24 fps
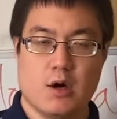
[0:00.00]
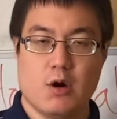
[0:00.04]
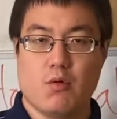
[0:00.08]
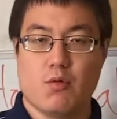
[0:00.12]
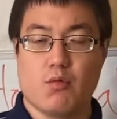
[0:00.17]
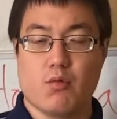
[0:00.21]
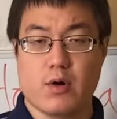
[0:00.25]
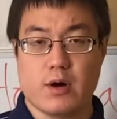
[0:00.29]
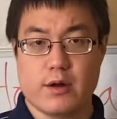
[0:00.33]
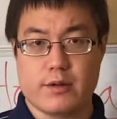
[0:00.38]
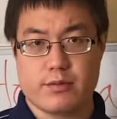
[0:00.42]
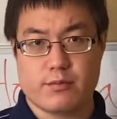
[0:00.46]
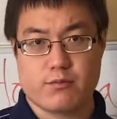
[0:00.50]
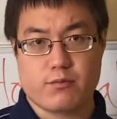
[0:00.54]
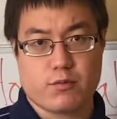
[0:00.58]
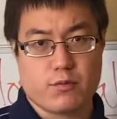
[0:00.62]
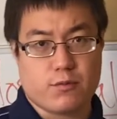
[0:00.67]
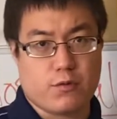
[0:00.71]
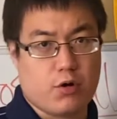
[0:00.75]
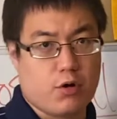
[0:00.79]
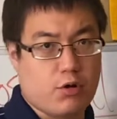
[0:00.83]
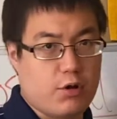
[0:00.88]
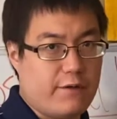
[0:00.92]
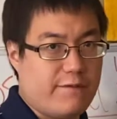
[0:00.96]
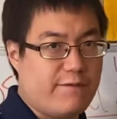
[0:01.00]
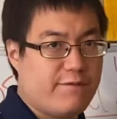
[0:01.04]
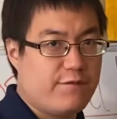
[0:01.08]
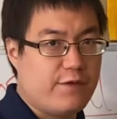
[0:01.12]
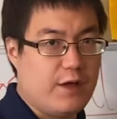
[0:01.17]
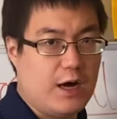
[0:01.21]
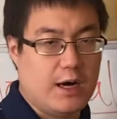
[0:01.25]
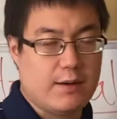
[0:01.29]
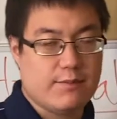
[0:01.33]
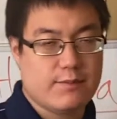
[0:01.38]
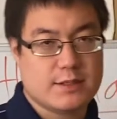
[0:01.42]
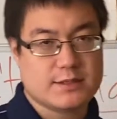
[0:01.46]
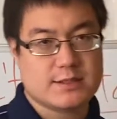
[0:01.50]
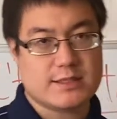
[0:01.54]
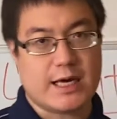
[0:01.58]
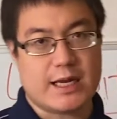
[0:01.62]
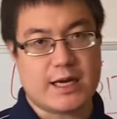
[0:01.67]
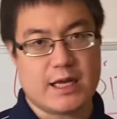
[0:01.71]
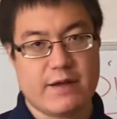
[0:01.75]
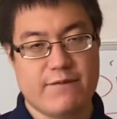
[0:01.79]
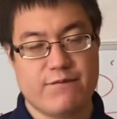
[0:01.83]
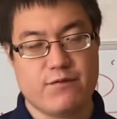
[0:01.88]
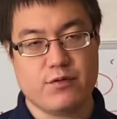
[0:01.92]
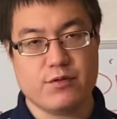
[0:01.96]
One rule of thumb is
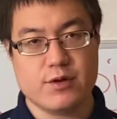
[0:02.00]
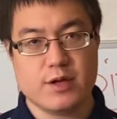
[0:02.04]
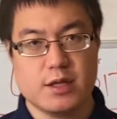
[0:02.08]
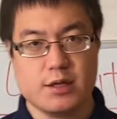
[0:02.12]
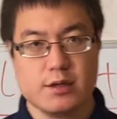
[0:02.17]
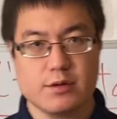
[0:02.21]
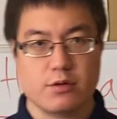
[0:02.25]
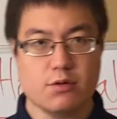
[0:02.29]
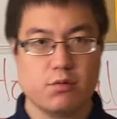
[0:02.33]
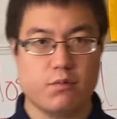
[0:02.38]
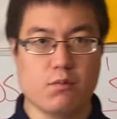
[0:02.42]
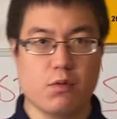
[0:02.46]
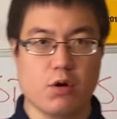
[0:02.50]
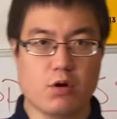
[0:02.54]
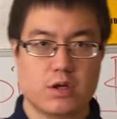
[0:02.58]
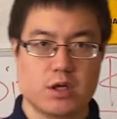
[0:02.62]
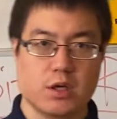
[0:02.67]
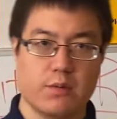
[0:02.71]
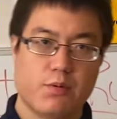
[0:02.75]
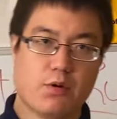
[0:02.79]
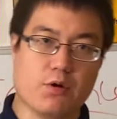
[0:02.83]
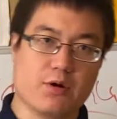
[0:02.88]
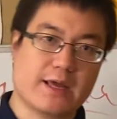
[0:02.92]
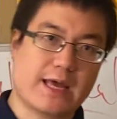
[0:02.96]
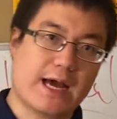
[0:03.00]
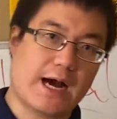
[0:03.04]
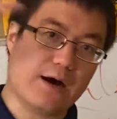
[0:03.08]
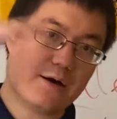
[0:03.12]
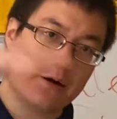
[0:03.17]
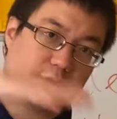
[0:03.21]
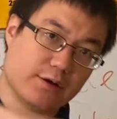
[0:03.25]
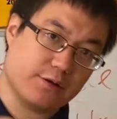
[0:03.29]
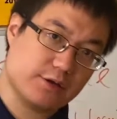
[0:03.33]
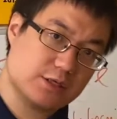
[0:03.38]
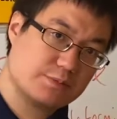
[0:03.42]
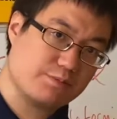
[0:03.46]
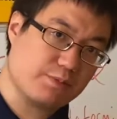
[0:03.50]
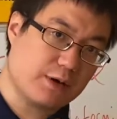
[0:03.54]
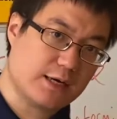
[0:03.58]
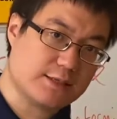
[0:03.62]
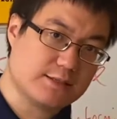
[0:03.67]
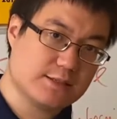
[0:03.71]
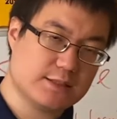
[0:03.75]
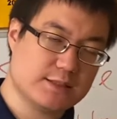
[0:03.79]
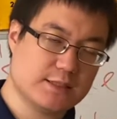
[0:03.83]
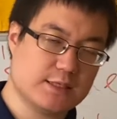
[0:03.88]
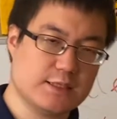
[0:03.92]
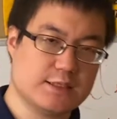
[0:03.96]
that if you need to do multiple calculus
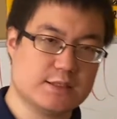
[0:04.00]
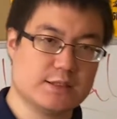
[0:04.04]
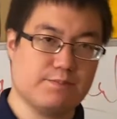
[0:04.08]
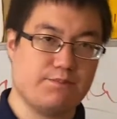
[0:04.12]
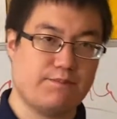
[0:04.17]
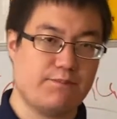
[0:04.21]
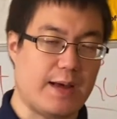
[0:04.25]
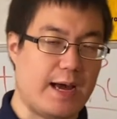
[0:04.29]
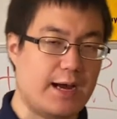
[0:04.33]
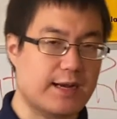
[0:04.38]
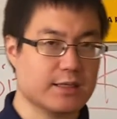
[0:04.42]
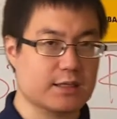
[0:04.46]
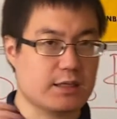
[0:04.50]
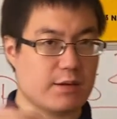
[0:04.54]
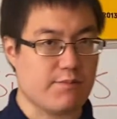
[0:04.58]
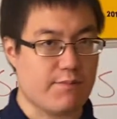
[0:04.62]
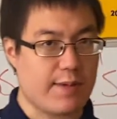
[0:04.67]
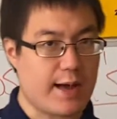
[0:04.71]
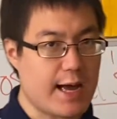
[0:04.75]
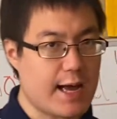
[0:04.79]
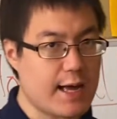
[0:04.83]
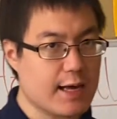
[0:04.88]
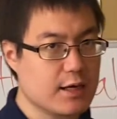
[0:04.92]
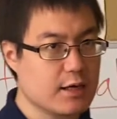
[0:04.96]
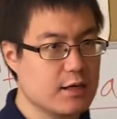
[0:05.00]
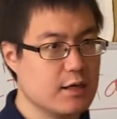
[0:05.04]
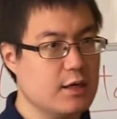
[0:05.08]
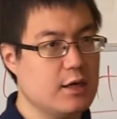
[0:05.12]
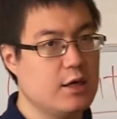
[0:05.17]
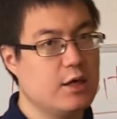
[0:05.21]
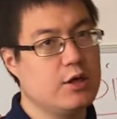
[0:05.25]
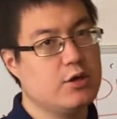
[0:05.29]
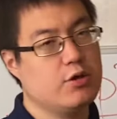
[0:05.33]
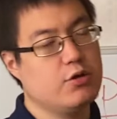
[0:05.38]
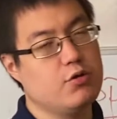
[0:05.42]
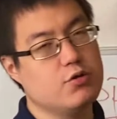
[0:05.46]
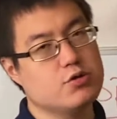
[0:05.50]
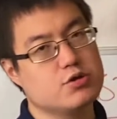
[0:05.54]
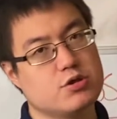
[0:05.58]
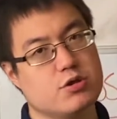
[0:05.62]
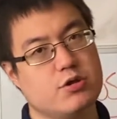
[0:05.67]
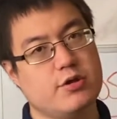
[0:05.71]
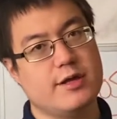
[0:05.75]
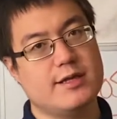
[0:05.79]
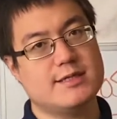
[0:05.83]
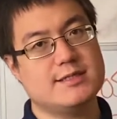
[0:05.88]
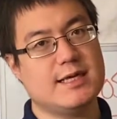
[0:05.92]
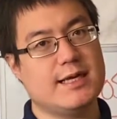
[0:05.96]
processes back to back,
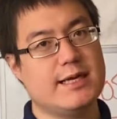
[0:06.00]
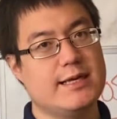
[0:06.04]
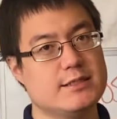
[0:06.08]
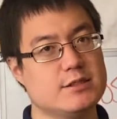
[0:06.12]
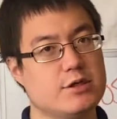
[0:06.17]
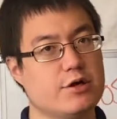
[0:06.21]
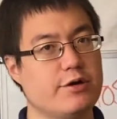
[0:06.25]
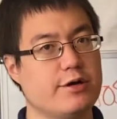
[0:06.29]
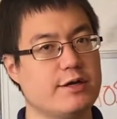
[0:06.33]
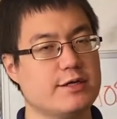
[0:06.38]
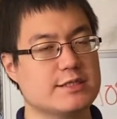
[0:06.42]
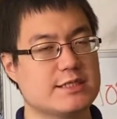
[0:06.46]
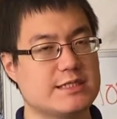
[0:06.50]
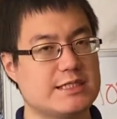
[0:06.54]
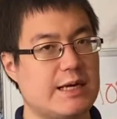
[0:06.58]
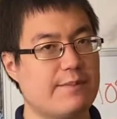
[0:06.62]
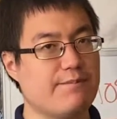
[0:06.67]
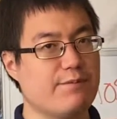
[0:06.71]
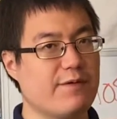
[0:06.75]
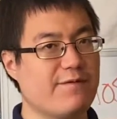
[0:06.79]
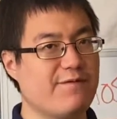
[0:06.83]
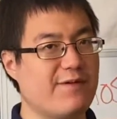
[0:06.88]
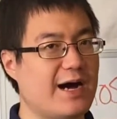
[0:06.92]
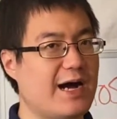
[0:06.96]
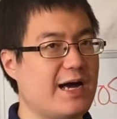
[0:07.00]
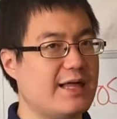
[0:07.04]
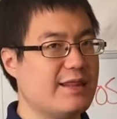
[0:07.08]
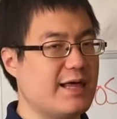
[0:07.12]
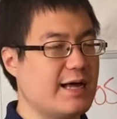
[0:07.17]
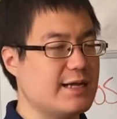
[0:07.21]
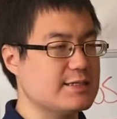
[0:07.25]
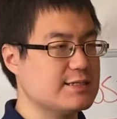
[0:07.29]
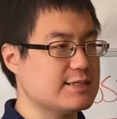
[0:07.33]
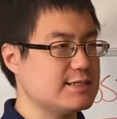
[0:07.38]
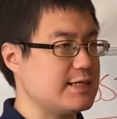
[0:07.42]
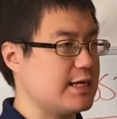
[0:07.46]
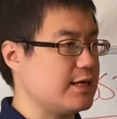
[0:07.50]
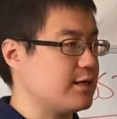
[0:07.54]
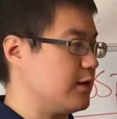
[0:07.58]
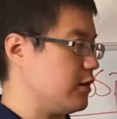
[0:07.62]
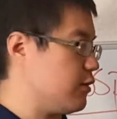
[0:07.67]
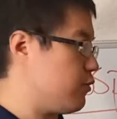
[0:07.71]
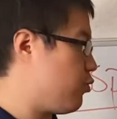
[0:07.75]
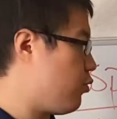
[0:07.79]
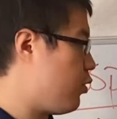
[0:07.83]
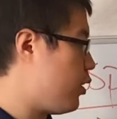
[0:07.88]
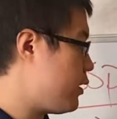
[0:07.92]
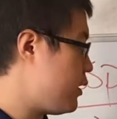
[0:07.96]
usually it's easier to simplify that second
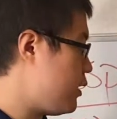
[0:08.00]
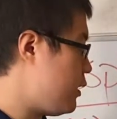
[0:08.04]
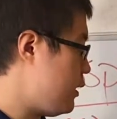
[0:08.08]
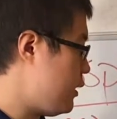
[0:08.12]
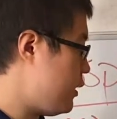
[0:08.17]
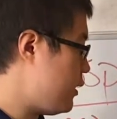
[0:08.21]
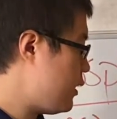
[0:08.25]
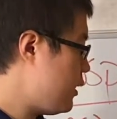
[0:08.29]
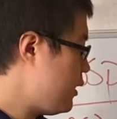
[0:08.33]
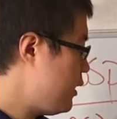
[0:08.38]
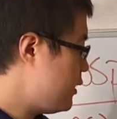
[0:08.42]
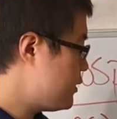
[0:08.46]
quantity.